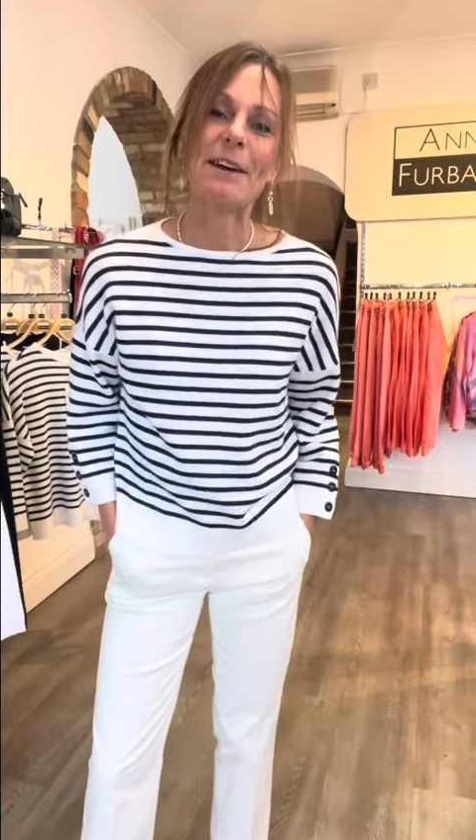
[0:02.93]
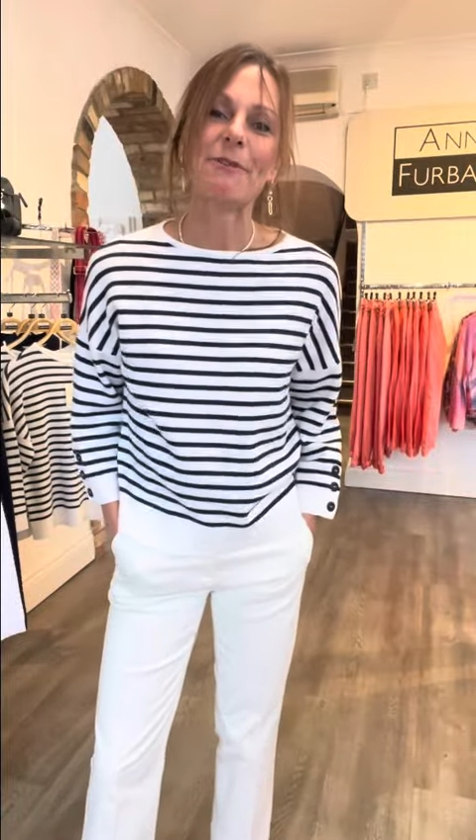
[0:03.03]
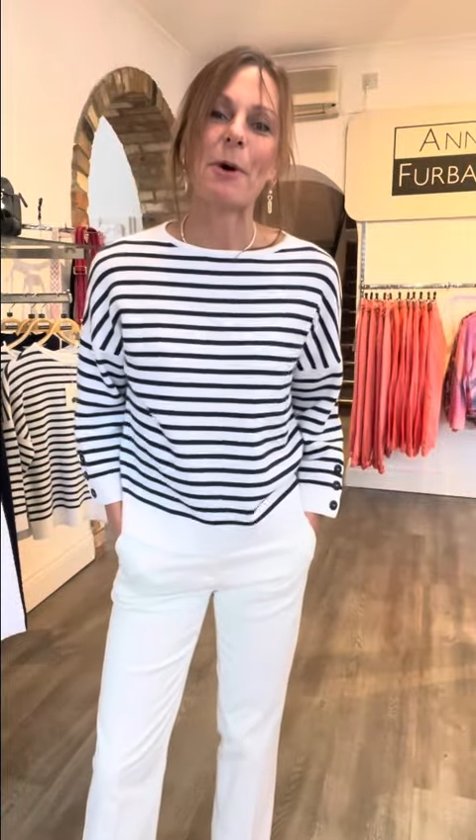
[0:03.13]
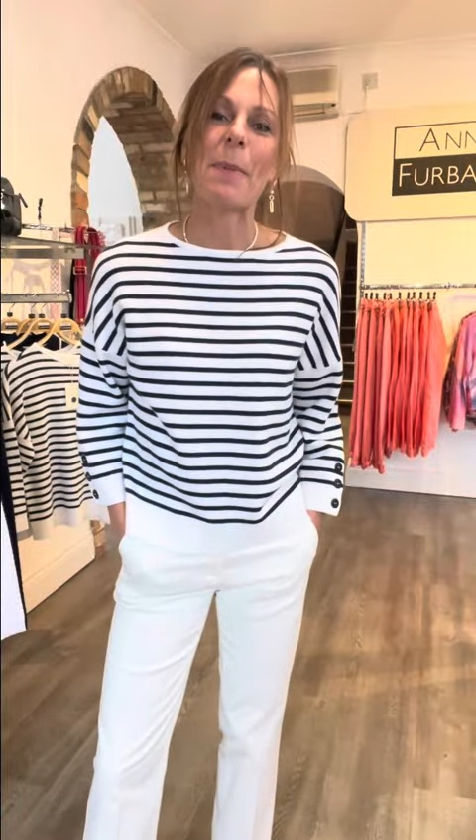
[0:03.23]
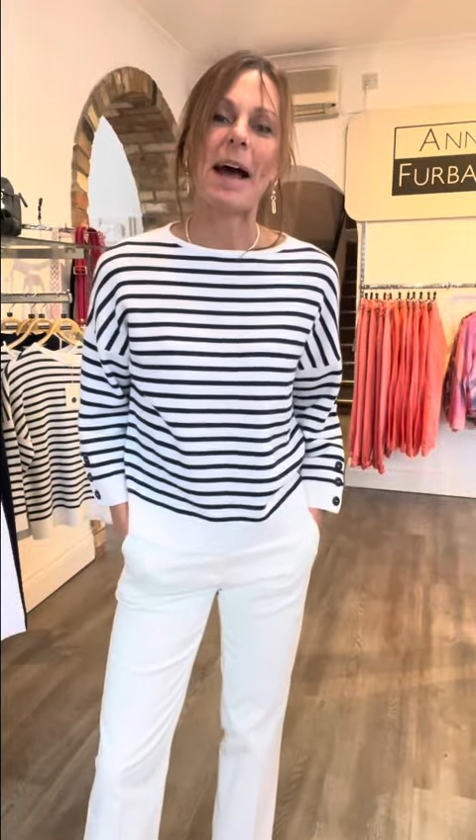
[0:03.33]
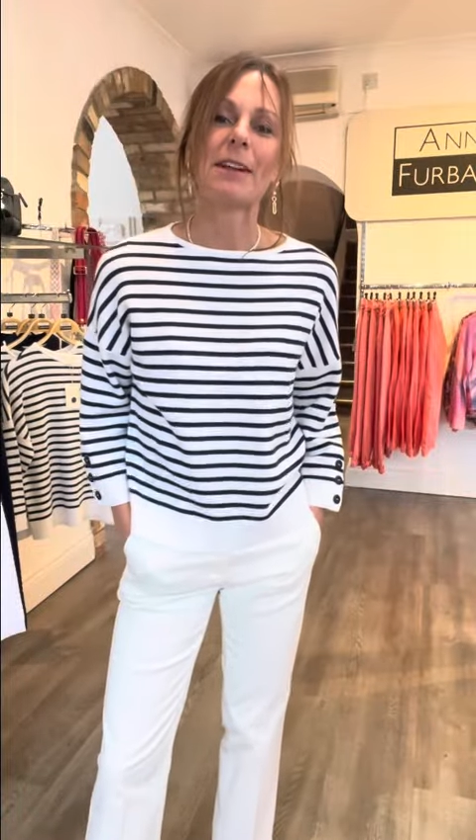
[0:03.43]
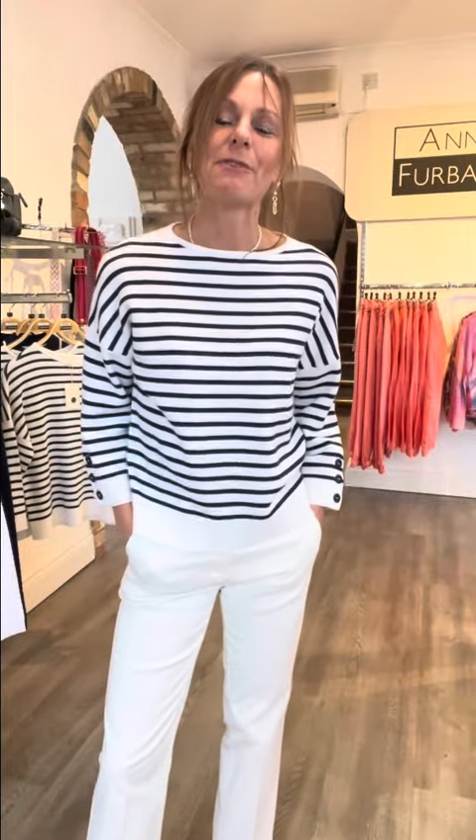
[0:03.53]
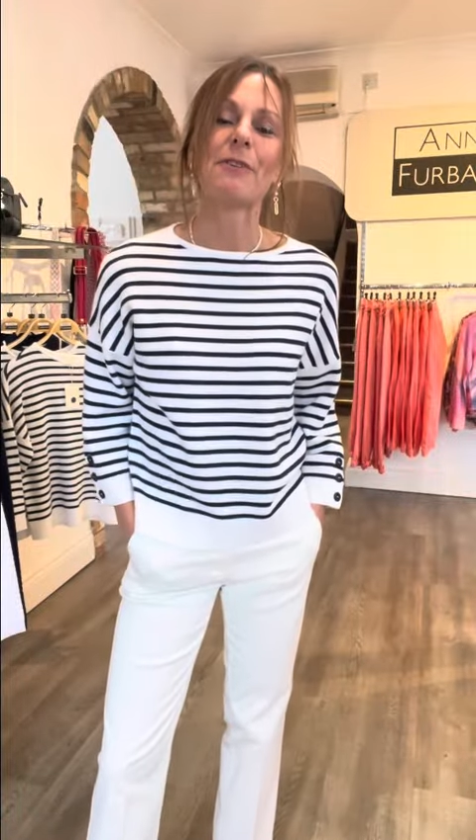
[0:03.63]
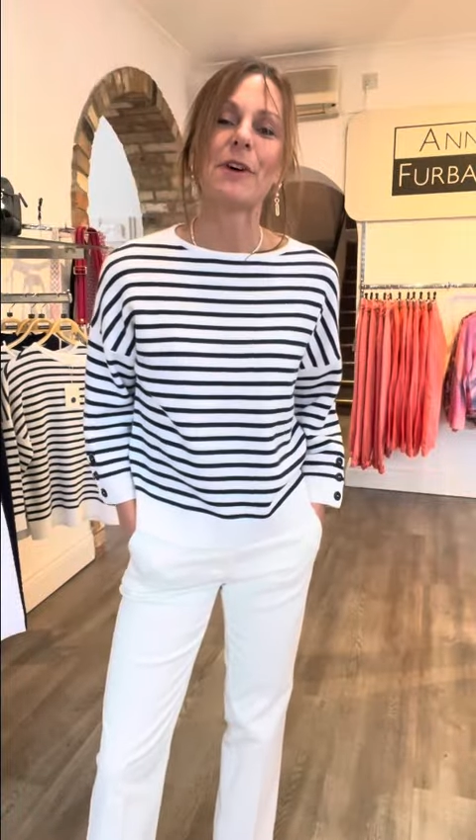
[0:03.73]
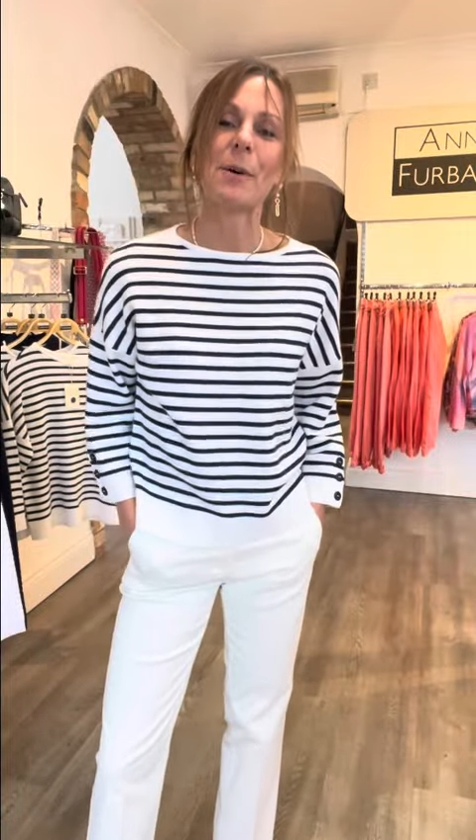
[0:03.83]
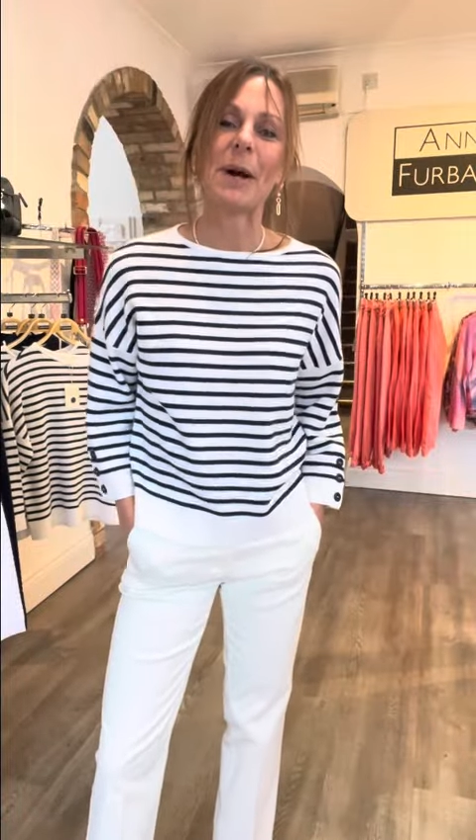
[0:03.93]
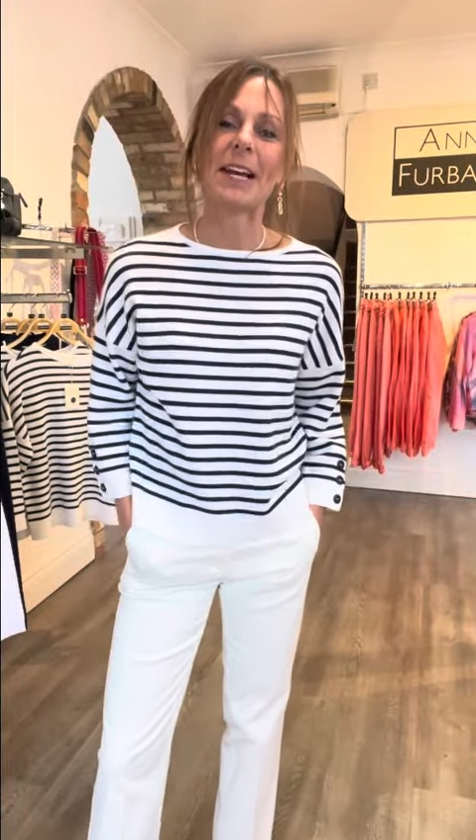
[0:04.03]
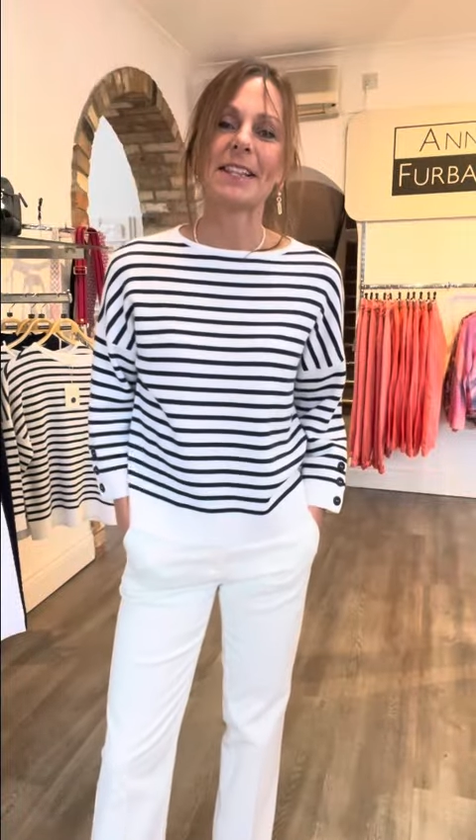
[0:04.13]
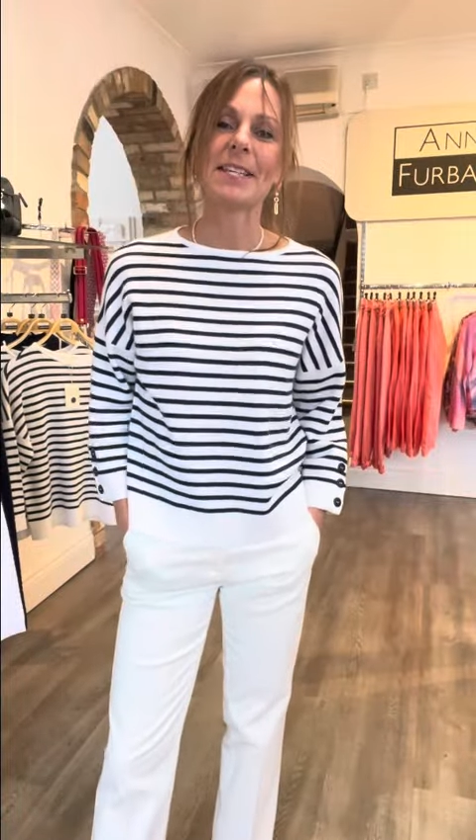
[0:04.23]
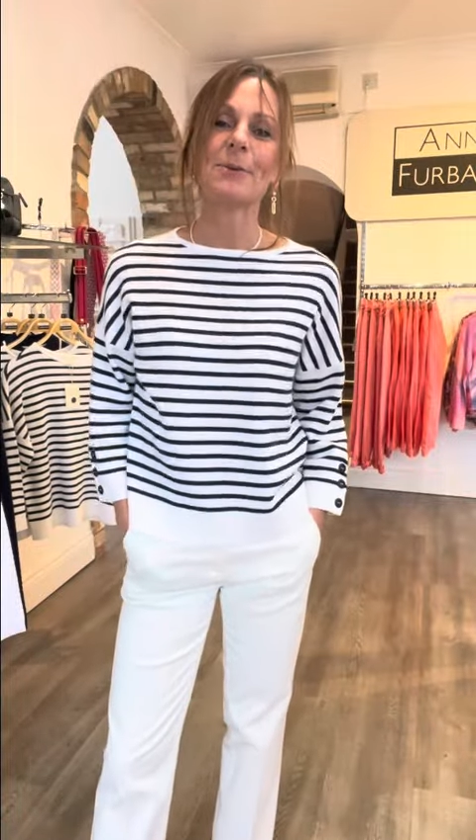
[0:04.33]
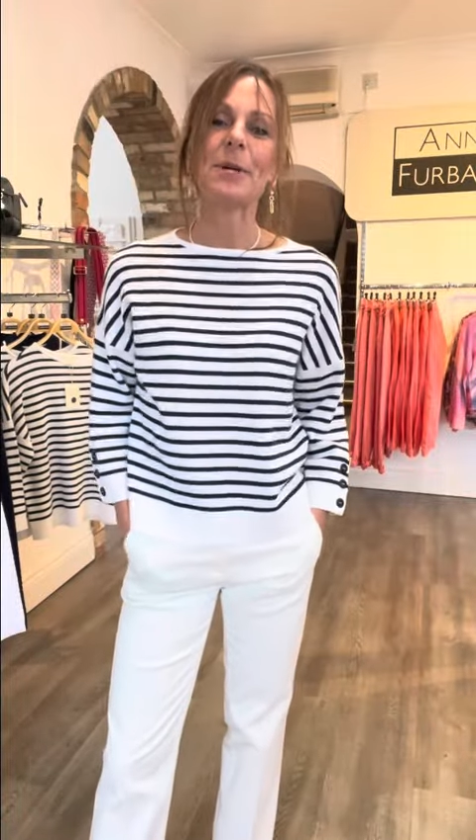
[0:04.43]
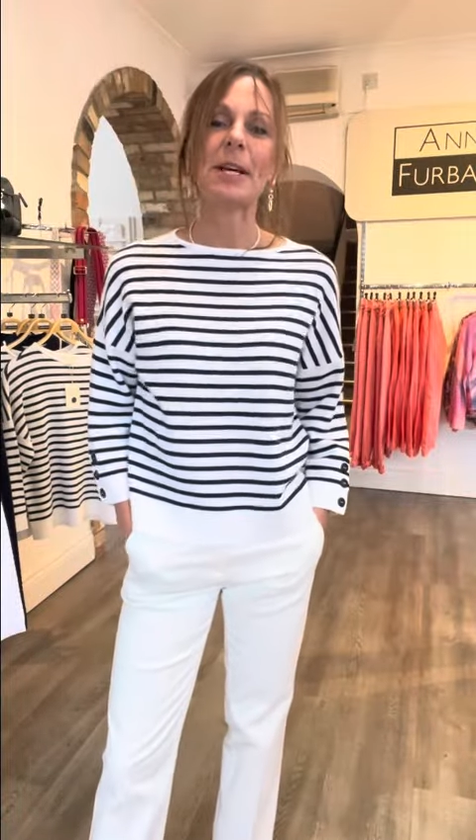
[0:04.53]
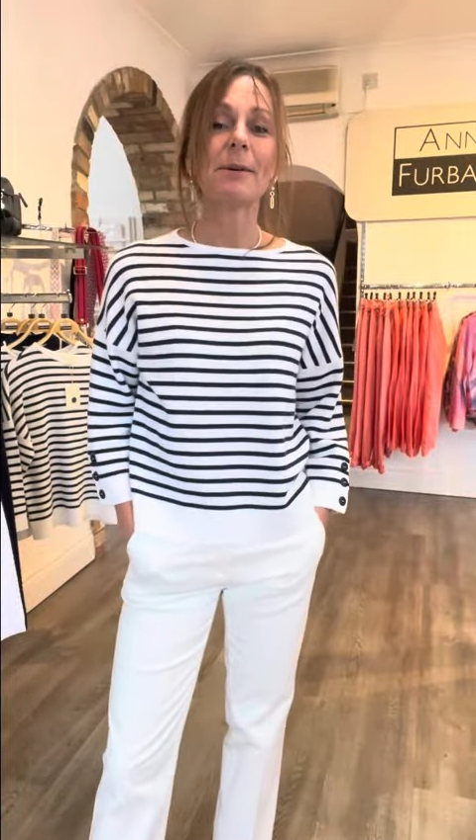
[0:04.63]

from Anne Furbank, and this week